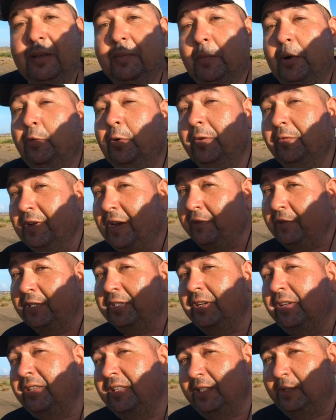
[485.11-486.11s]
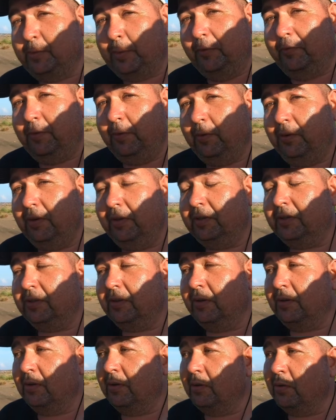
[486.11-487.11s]
But we've never done this before,
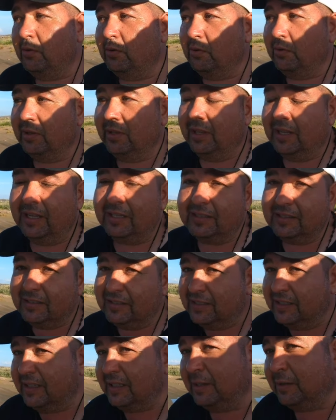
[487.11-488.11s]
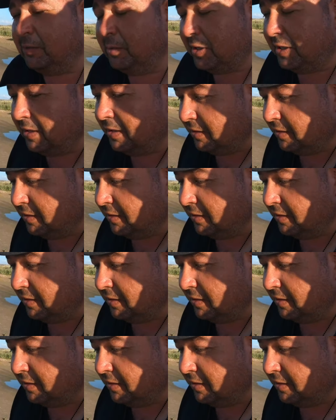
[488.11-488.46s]
so let's see what it